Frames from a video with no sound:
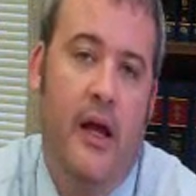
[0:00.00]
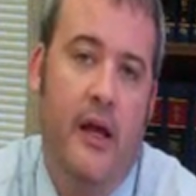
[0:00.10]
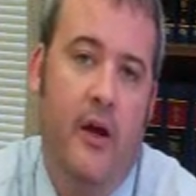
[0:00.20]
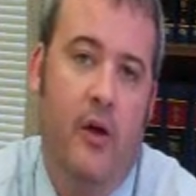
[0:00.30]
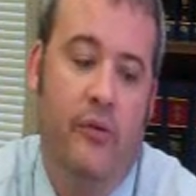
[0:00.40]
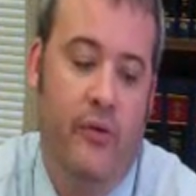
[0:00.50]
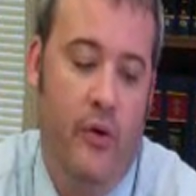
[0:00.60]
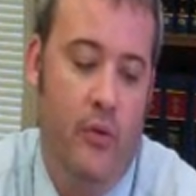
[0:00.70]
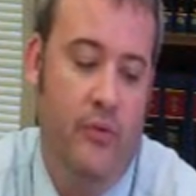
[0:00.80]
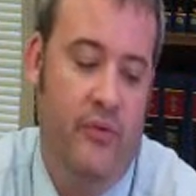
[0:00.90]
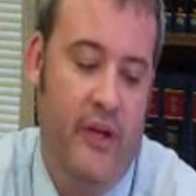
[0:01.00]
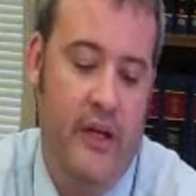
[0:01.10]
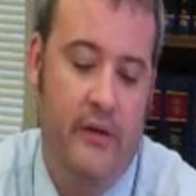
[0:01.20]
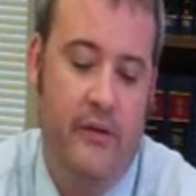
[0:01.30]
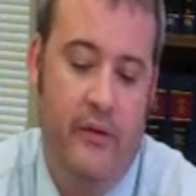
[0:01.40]
and also
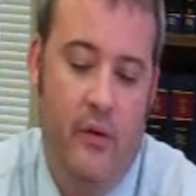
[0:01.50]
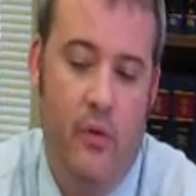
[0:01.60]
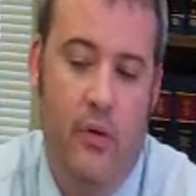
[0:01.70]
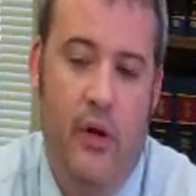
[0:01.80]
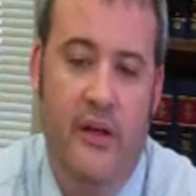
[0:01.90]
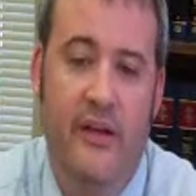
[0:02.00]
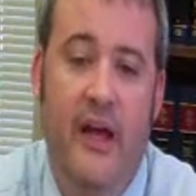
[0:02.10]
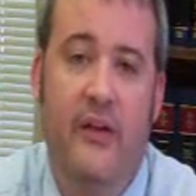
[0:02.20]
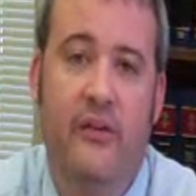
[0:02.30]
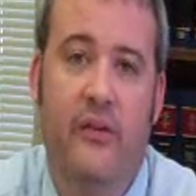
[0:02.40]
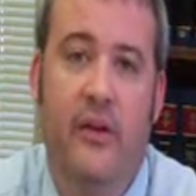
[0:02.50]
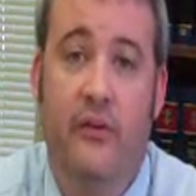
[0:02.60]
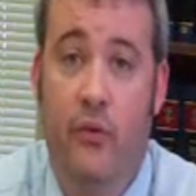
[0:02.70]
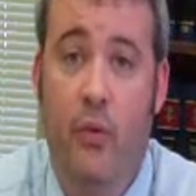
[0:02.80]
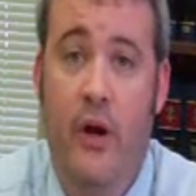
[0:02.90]
state or attest
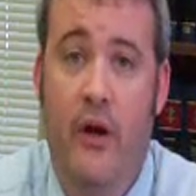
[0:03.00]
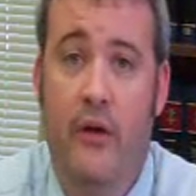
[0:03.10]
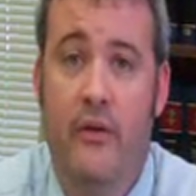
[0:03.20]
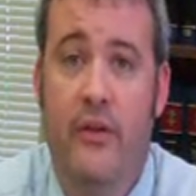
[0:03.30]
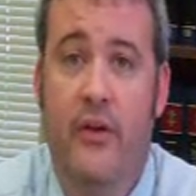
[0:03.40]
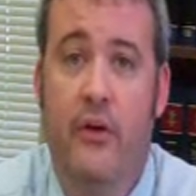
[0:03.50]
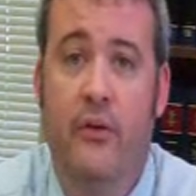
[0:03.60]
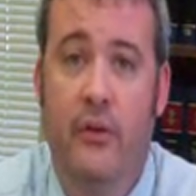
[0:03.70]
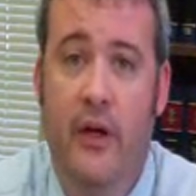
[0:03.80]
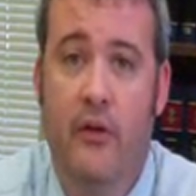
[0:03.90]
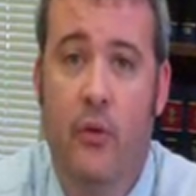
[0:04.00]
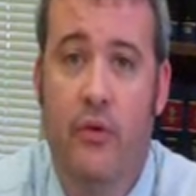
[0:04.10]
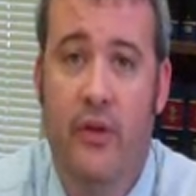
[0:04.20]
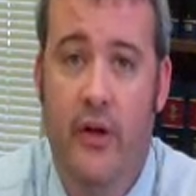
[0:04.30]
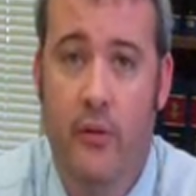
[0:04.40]
and swear that there is a
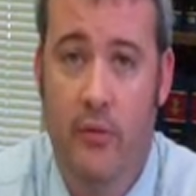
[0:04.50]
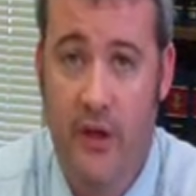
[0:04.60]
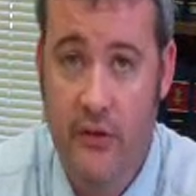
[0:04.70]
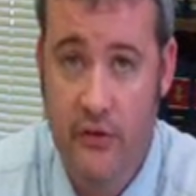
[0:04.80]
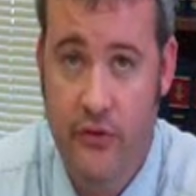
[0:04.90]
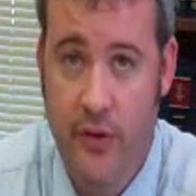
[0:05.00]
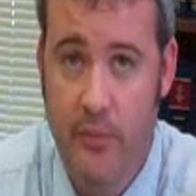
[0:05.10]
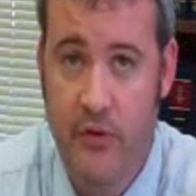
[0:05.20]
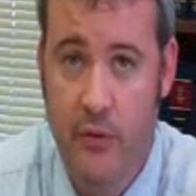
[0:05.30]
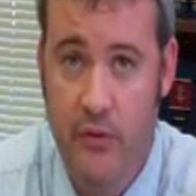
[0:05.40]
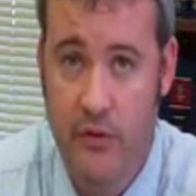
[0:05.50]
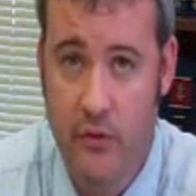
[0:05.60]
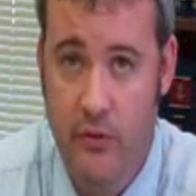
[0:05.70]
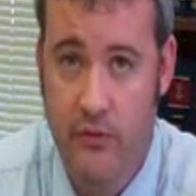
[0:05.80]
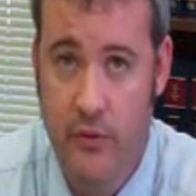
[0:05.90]
landlord-tenant relationship between the
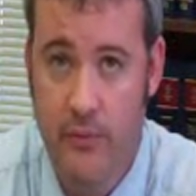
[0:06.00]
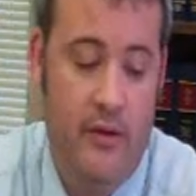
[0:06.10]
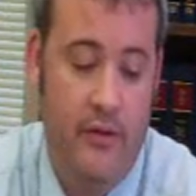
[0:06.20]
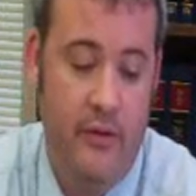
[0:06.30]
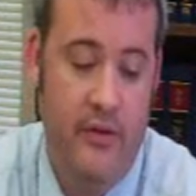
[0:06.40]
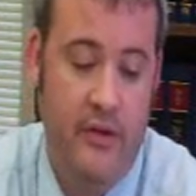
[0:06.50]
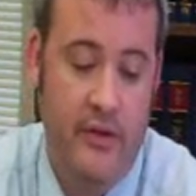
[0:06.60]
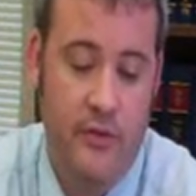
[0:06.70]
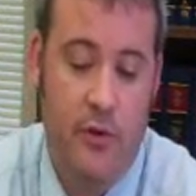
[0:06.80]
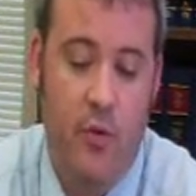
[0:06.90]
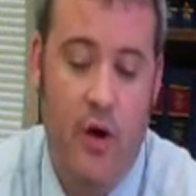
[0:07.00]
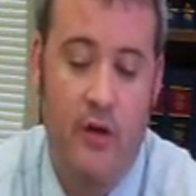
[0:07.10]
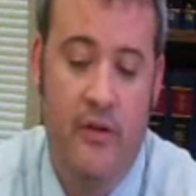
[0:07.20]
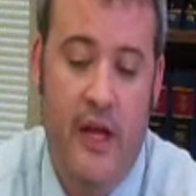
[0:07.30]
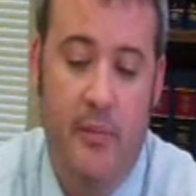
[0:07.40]
two of you. The third thing that's
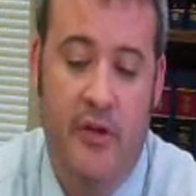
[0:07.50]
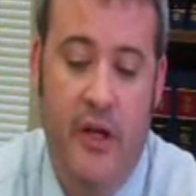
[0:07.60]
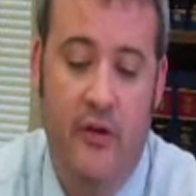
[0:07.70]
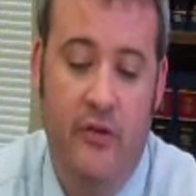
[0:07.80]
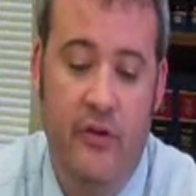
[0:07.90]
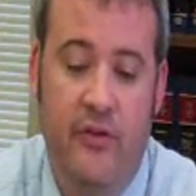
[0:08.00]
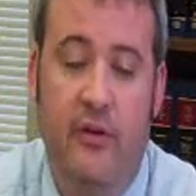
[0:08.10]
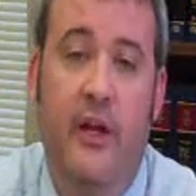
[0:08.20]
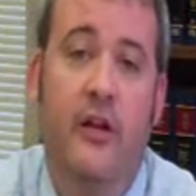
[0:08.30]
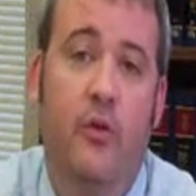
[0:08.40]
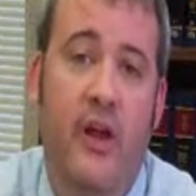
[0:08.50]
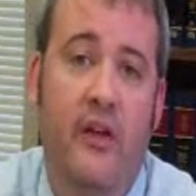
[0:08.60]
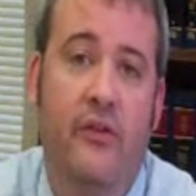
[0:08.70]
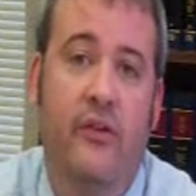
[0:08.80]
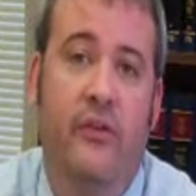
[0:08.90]
required in the application is the landlord
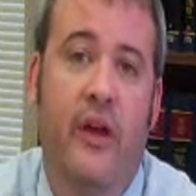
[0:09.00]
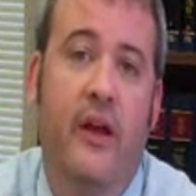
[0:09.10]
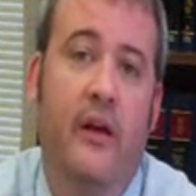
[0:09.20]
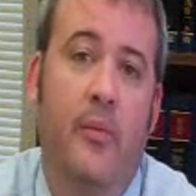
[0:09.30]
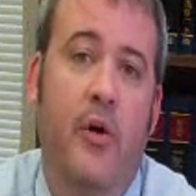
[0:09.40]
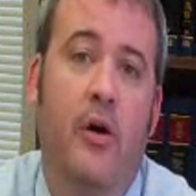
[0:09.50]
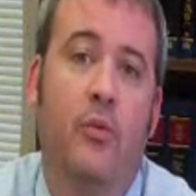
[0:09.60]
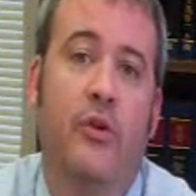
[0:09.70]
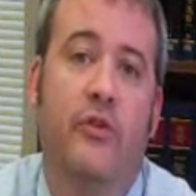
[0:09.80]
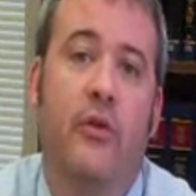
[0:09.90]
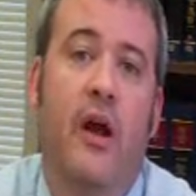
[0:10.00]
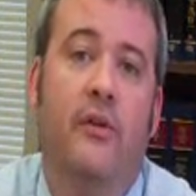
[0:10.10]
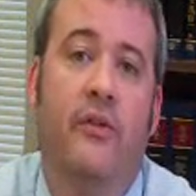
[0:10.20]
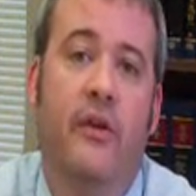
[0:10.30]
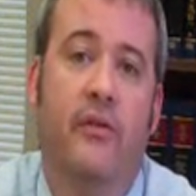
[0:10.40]
has to state upon which
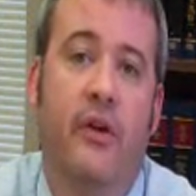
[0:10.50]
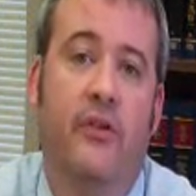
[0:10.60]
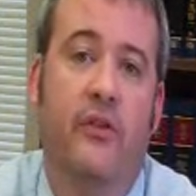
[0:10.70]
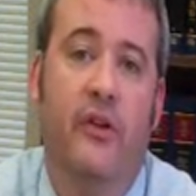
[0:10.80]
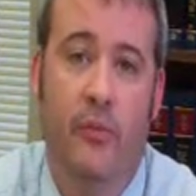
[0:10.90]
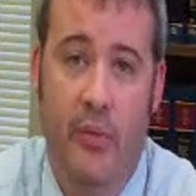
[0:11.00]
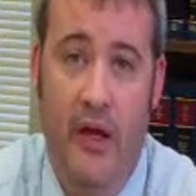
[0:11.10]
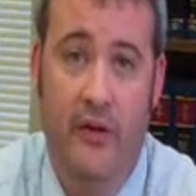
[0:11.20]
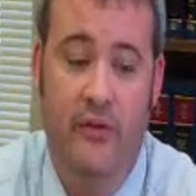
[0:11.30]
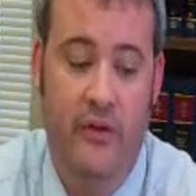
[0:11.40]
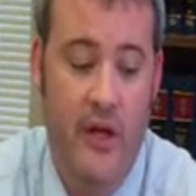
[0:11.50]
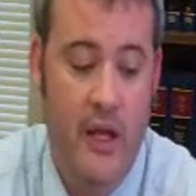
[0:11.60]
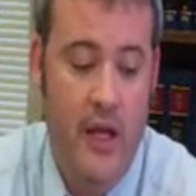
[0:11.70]
grounds the eviction is based.